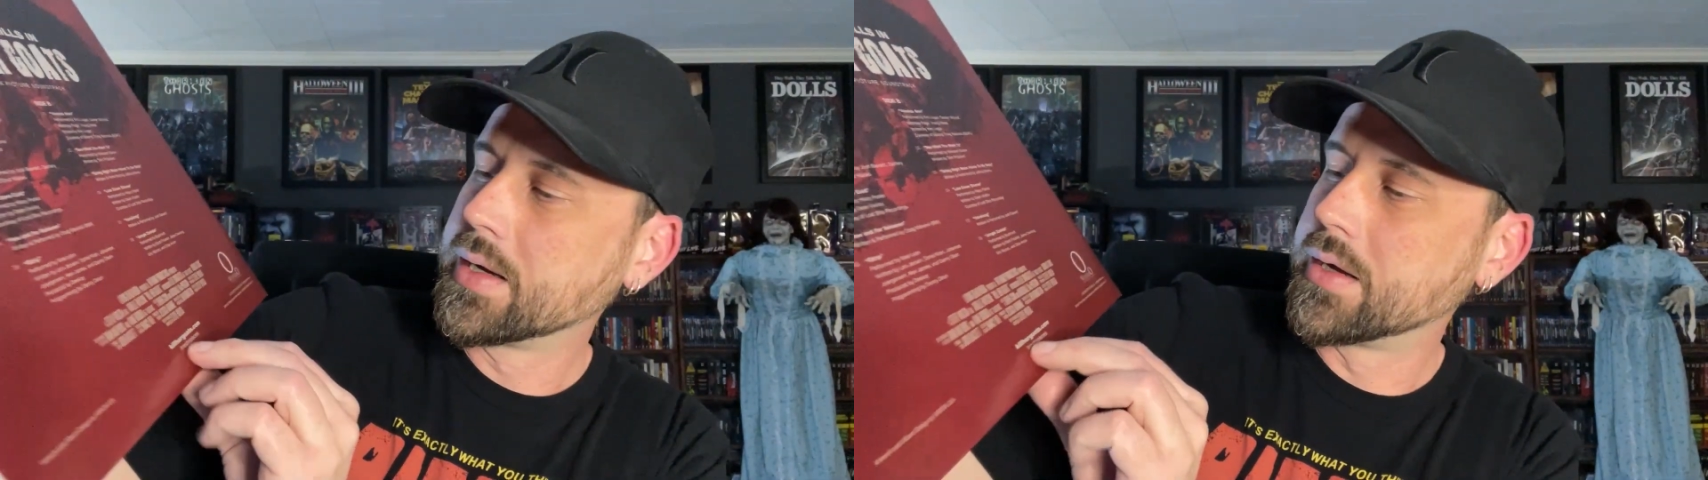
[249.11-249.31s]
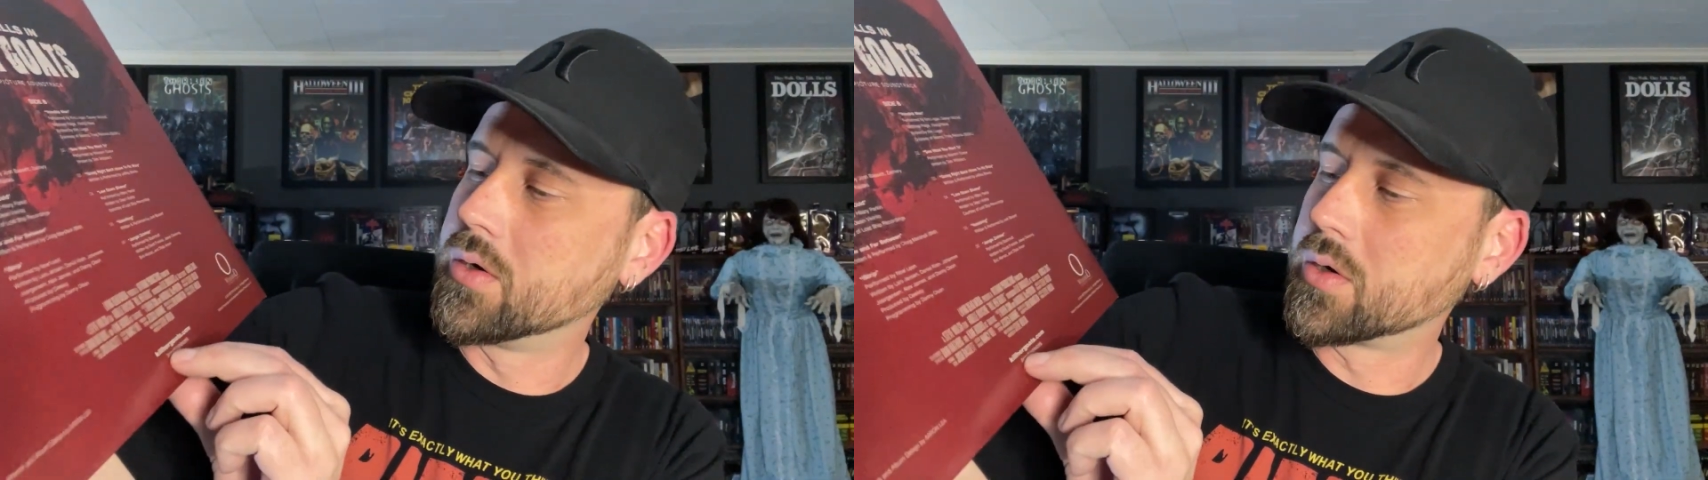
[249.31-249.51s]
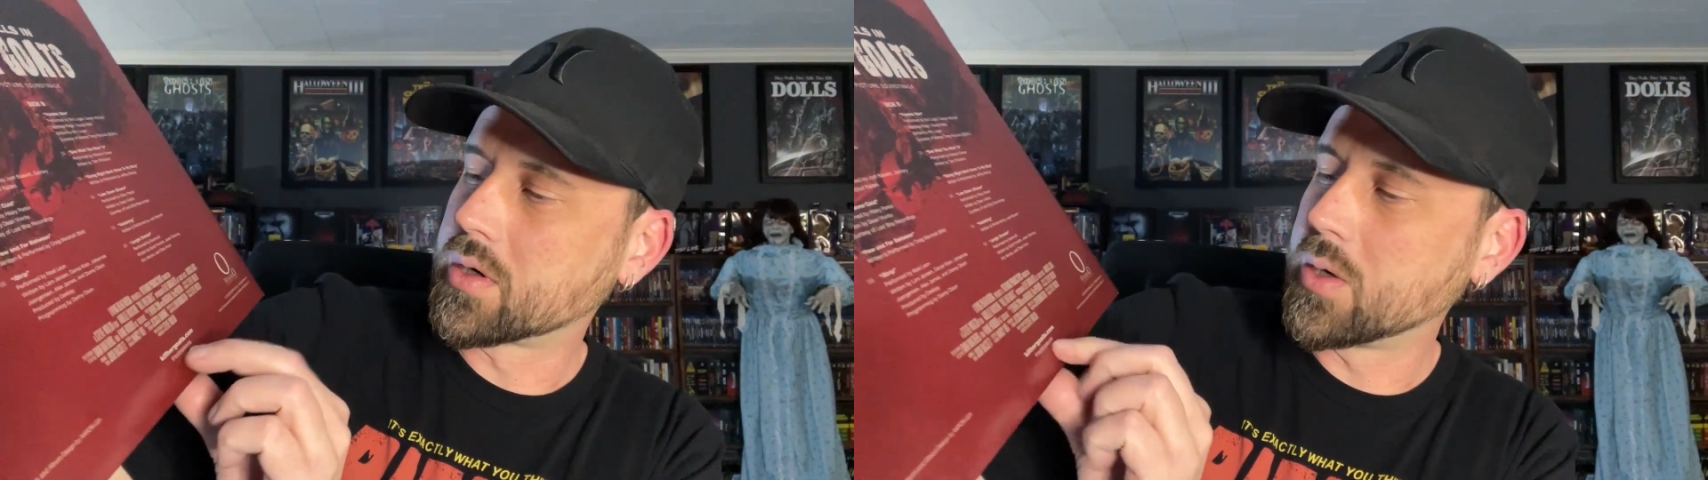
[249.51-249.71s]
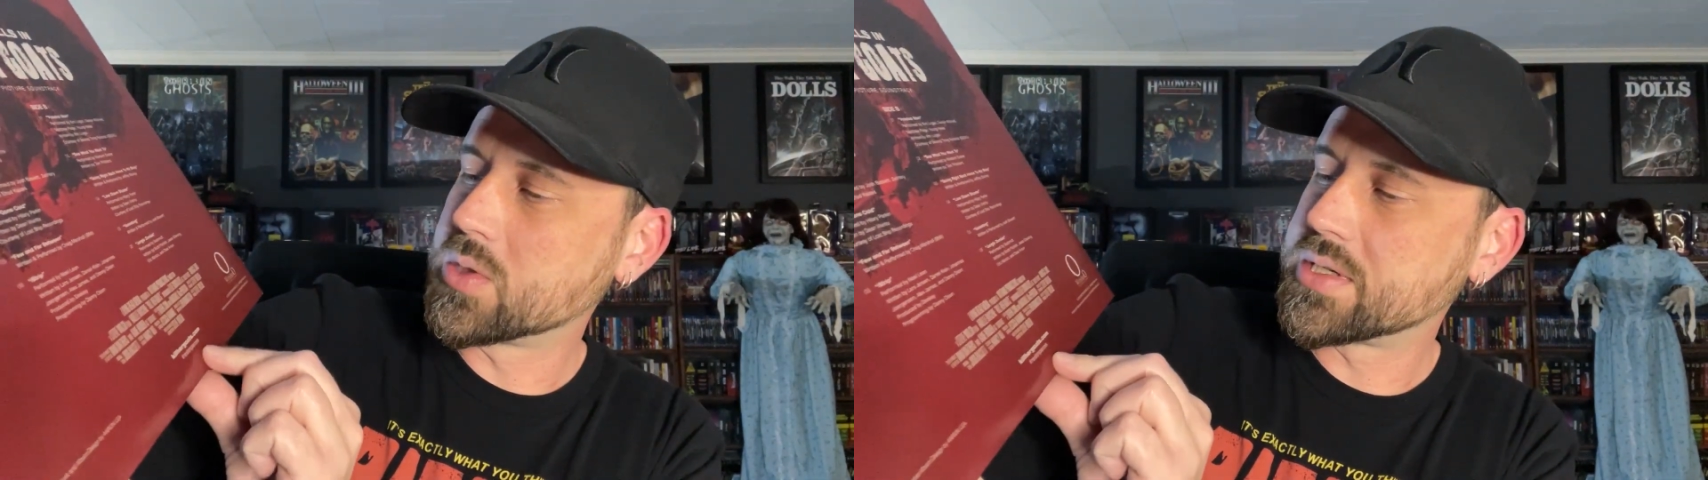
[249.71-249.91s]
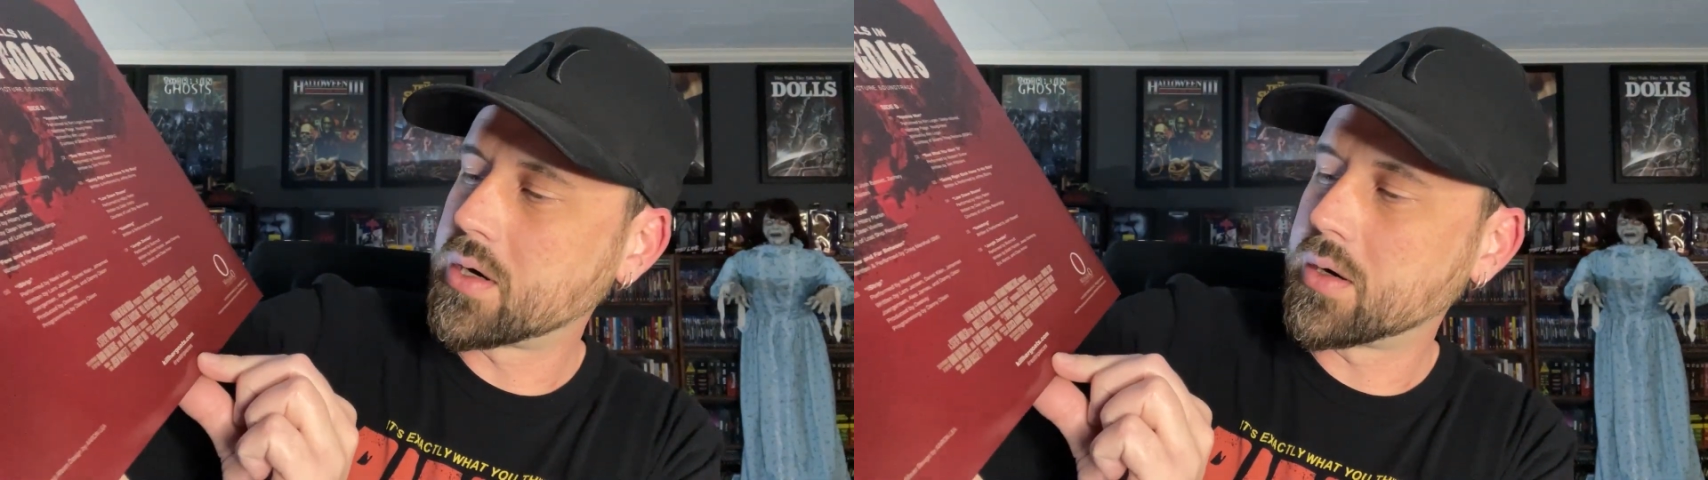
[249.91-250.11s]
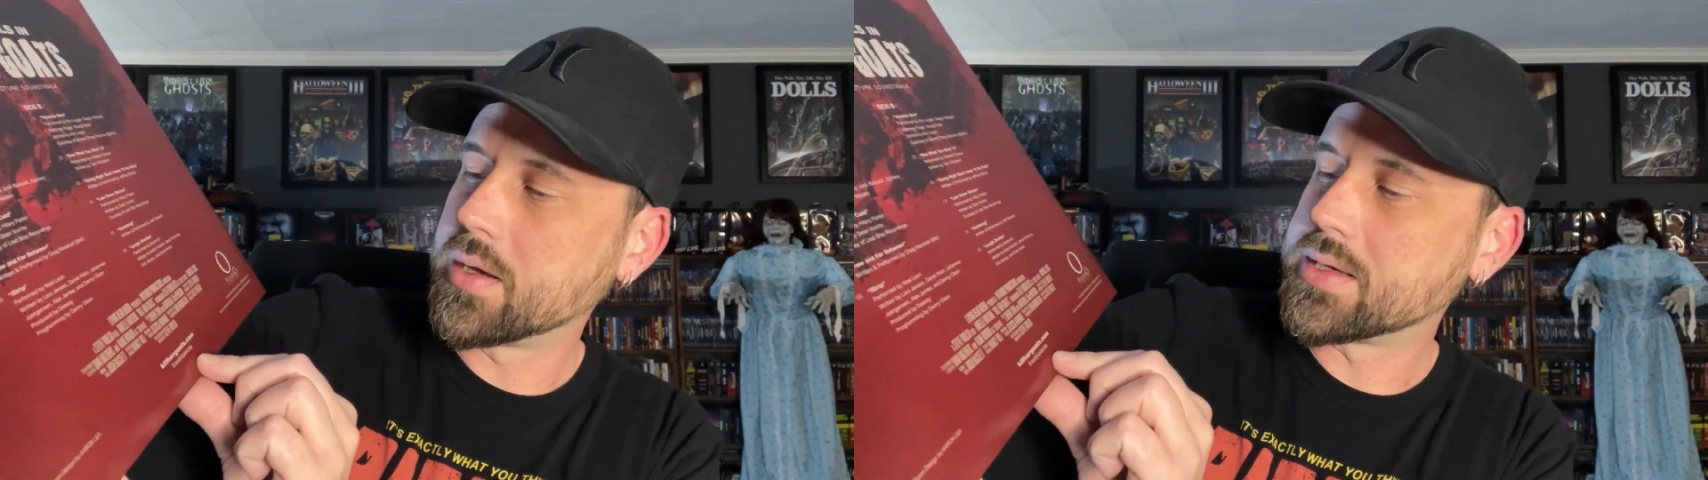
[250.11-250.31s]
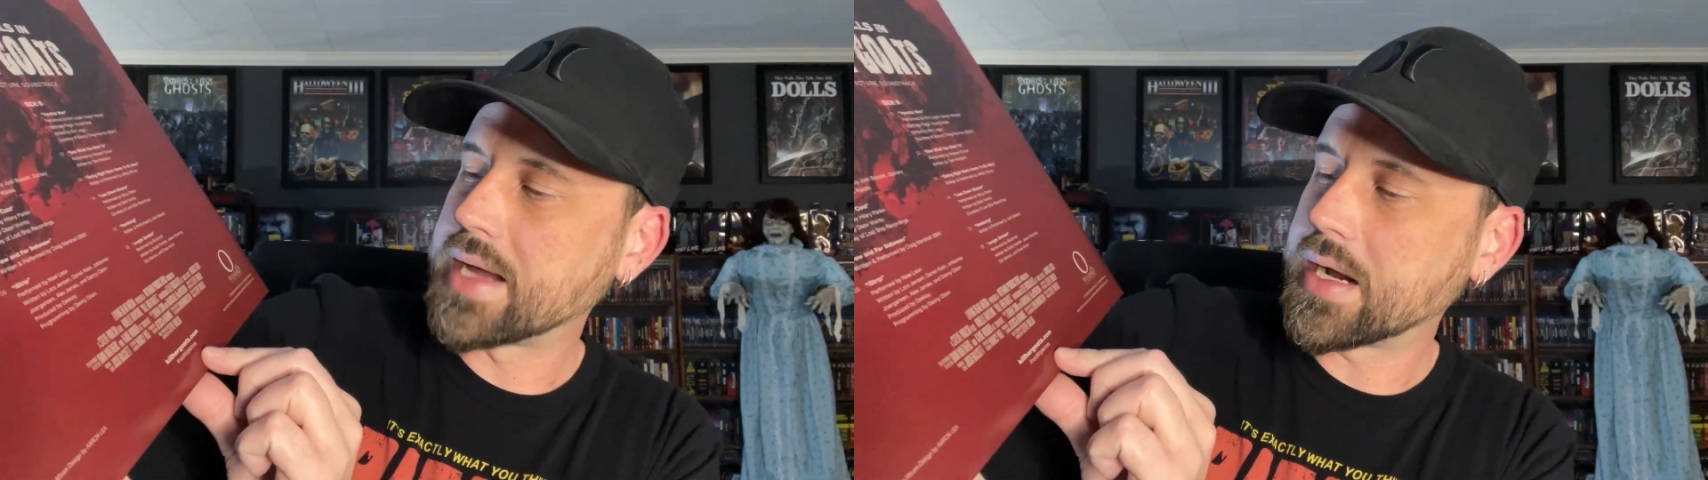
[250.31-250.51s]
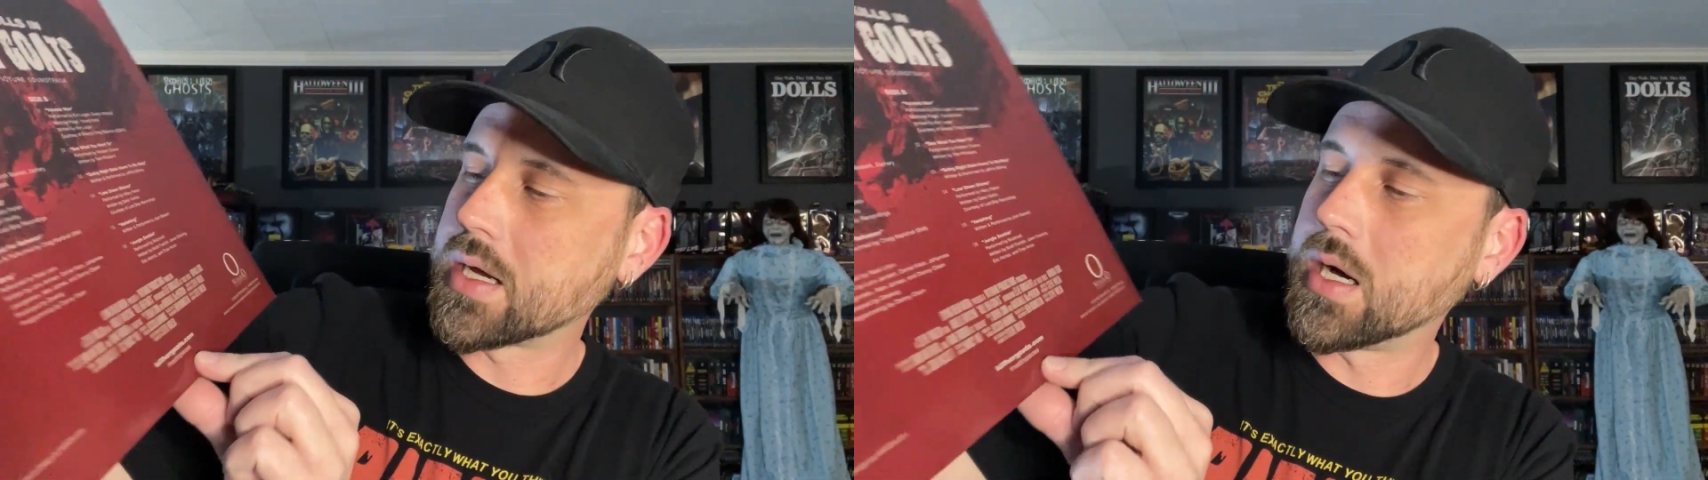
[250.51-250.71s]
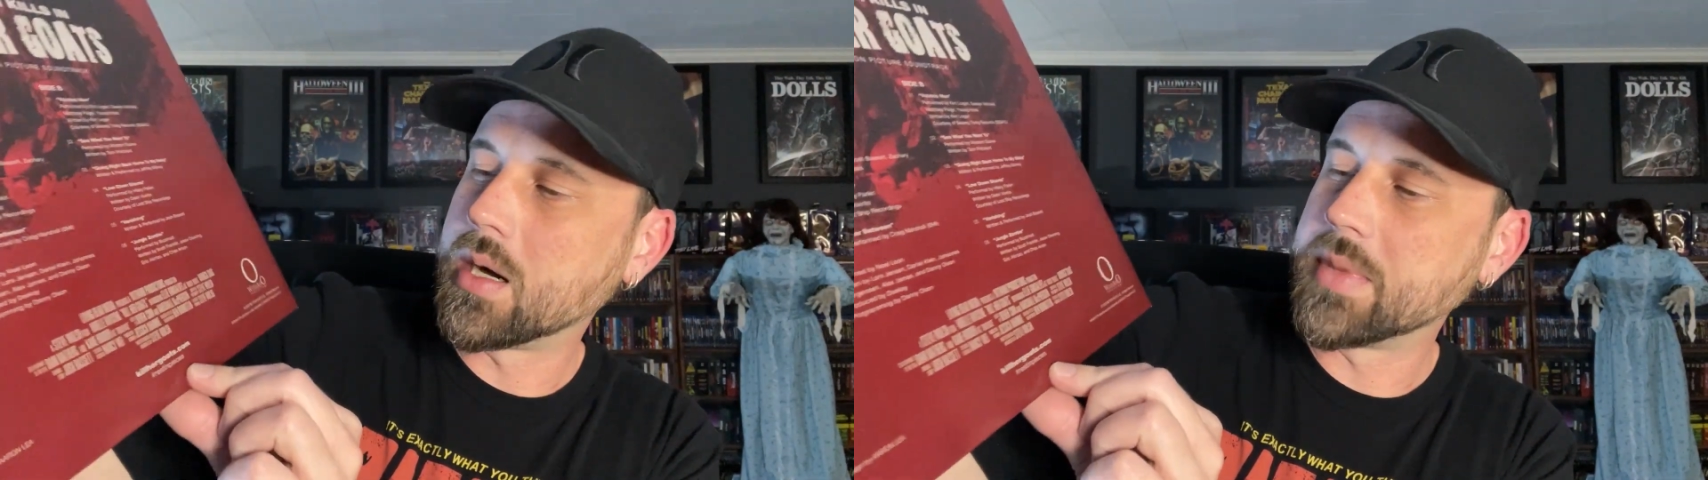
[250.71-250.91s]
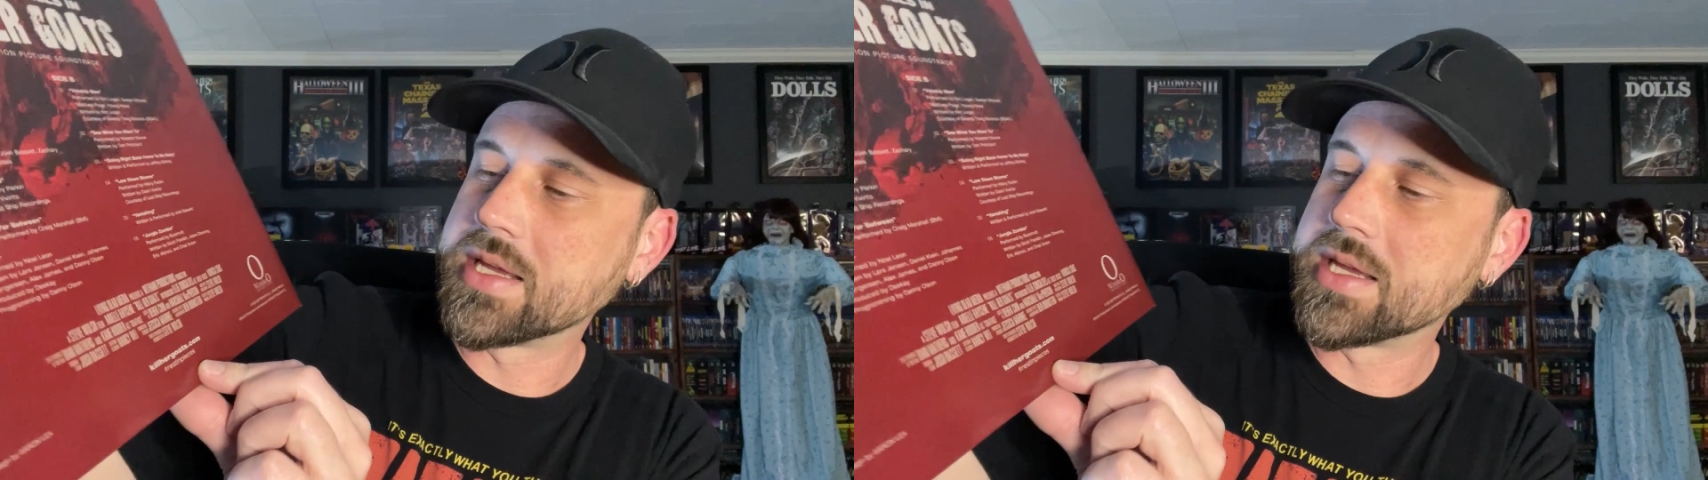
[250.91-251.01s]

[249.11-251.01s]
killhergoats.com